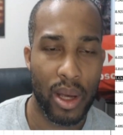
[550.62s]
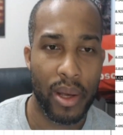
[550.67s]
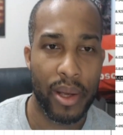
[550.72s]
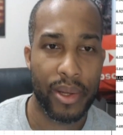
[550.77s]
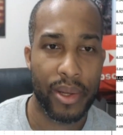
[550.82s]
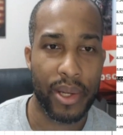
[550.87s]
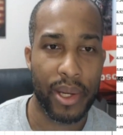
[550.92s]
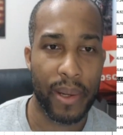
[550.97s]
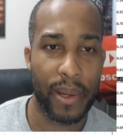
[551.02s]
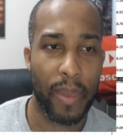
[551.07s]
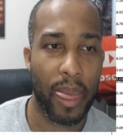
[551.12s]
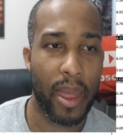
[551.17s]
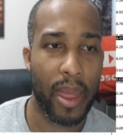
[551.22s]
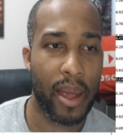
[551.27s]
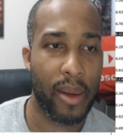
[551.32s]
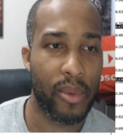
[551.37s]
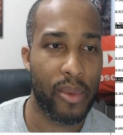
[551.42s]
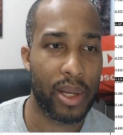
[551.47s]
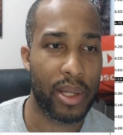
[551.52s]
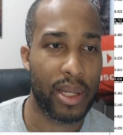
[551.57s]
See,
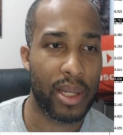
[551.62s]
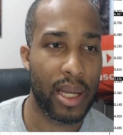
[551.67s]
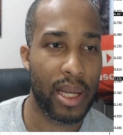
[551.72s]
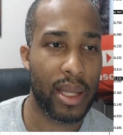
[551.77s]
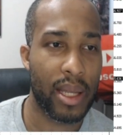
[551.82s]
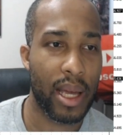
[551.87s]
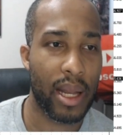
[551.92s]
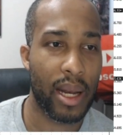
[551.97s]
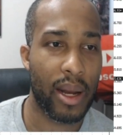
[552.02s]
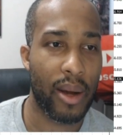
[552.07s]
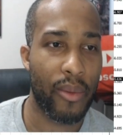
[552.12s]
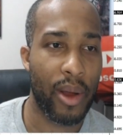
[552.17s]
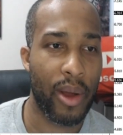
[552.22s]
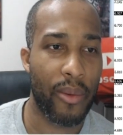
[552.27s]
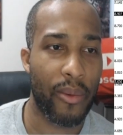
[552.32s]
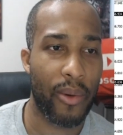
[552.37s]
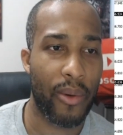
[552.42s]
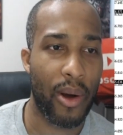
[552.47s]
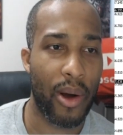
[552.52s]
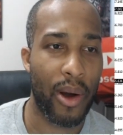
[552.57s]
we see that
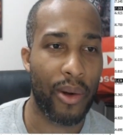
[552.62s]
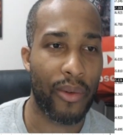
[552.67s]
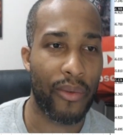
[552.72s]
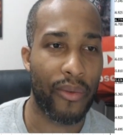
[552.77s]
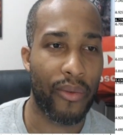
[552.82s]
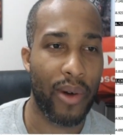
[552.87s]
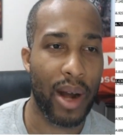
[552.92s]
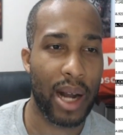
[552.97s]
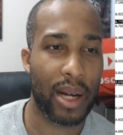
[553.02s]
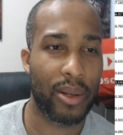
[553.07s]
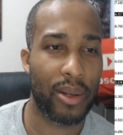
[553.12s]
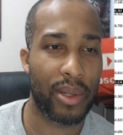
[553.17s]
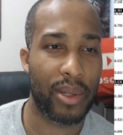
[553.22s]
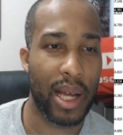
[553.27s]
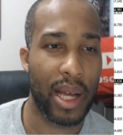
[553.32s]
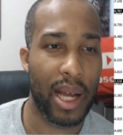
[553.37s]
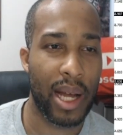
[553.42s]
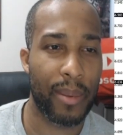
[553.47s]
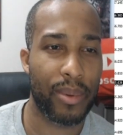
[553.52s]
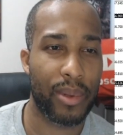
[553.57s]
on fractals
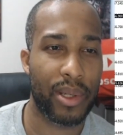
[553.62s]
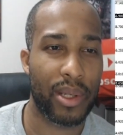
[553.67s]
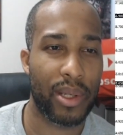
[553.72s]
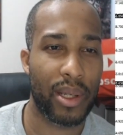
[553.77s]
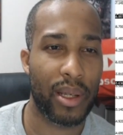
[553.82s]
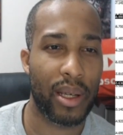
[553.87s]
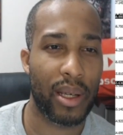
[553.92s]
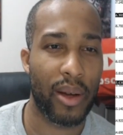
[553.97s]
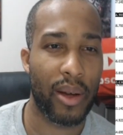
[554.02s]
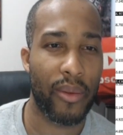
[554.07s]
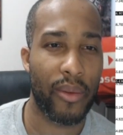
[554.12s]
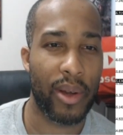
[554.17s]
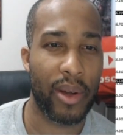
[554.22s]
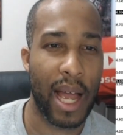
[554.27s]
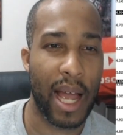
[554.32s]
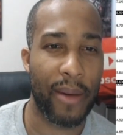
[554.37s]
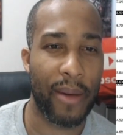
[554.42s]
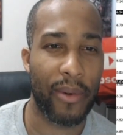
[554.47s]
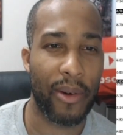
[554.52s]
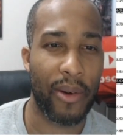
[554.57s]
ups, we
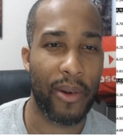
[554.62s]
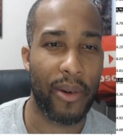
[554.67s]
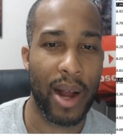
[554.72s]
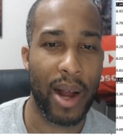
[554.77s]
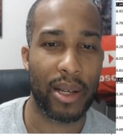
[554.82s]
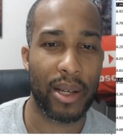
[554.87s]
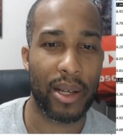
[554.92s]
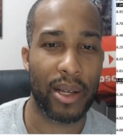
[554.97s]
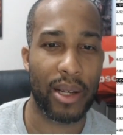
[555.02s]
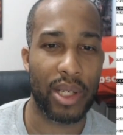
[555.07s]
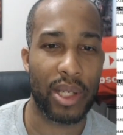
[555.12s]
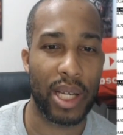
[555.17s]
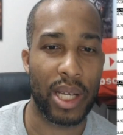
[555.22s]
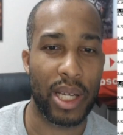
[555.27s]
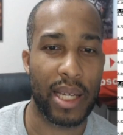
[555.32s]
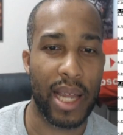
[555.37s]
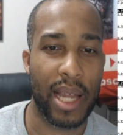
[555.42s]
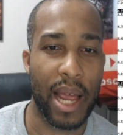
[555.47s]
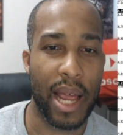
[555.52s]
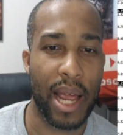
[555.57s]
have our fractal 6
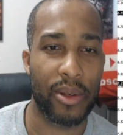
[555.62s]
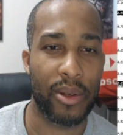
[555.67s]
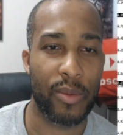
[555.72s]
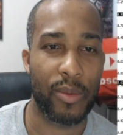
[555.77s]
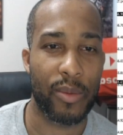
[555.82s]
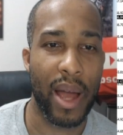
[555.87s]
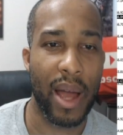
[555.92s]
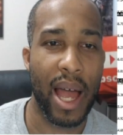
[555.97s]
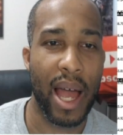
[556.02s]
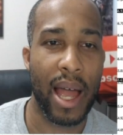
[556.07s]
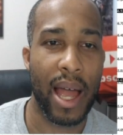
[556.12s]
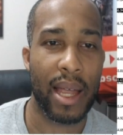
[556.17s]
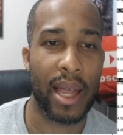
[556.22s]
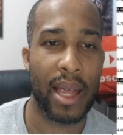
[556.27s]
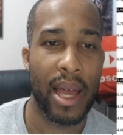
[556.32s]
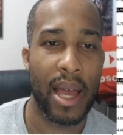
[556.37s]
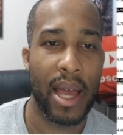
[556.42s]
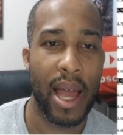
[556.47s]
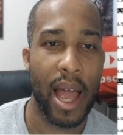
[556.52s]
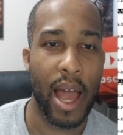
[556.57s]
candles back
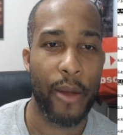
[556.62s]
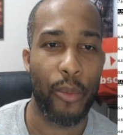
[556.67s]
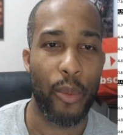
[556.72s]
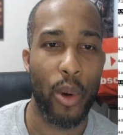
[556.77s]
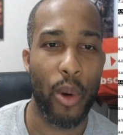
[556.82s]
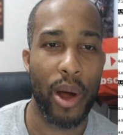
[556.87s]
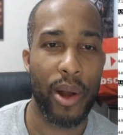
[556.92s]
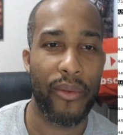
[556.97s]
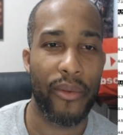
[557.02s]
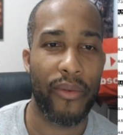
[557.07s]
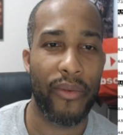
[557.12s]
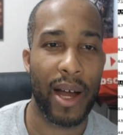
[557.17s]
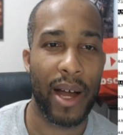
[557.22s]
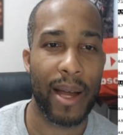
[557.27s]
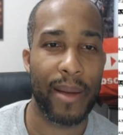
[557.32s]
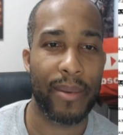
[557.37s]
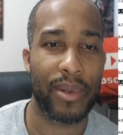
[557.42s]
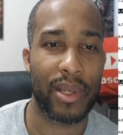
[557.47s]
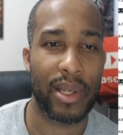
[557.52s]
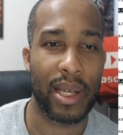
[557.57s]
at
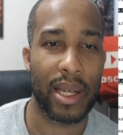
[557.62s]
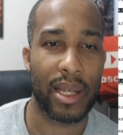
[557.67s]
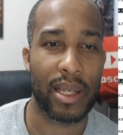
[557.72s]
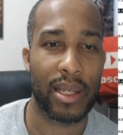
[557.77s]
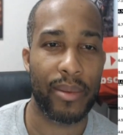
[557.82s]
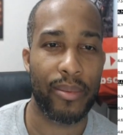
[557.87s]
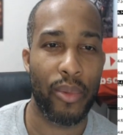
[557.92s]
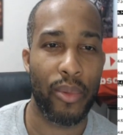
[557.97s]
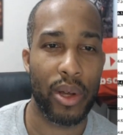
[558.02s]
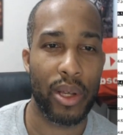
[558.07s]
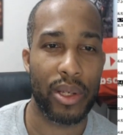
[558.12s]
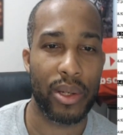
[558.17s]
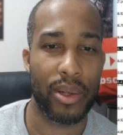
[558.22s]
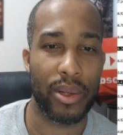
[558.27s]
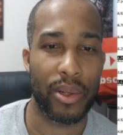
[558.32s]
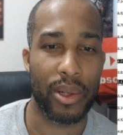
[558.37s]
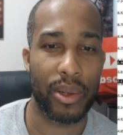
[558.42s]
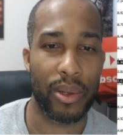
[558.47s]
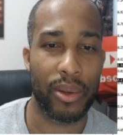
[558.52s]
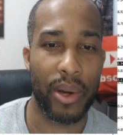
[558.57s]

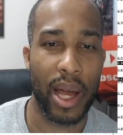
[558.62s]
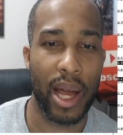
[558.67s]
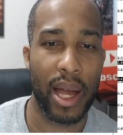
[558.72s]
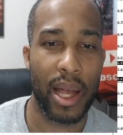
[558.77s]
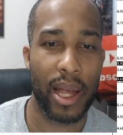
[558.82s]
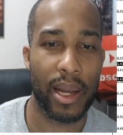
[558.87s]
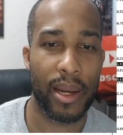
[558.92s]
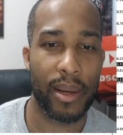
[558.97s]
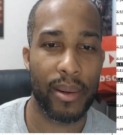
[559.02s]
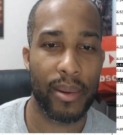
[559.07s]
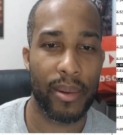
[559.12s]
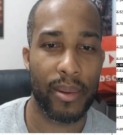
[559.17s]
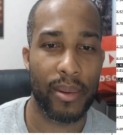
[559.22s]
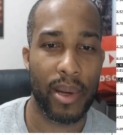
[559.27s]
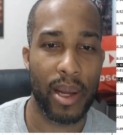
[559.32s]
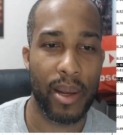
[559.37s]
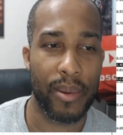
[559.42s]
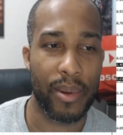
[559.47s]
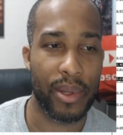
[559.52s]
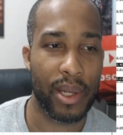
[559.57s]
156.009.
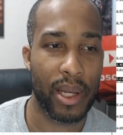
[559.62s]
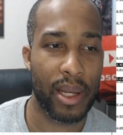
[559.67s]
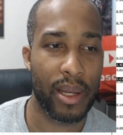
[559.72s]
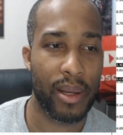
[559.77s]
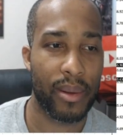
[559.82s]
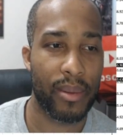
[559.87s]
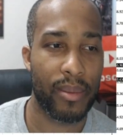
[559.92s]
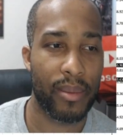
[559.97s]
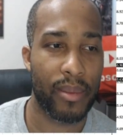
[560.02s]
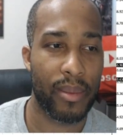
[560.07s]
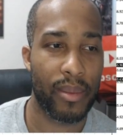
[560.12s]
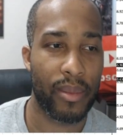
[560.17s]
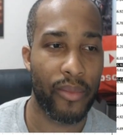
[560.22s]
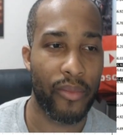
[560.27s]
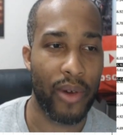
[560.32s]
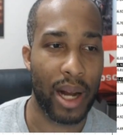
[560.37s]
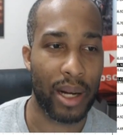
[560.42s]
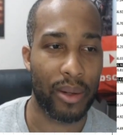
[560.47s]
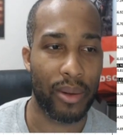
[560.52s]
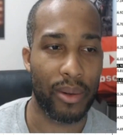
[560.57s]
If you see,
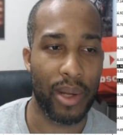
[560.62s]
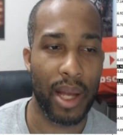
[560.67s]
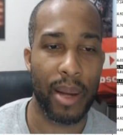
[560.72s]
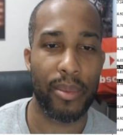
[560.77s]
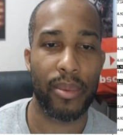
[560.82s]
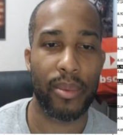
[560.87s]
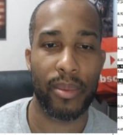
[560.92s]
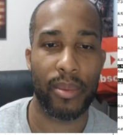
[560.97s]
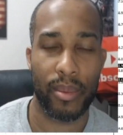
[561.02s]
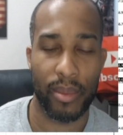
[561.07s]
fractal up.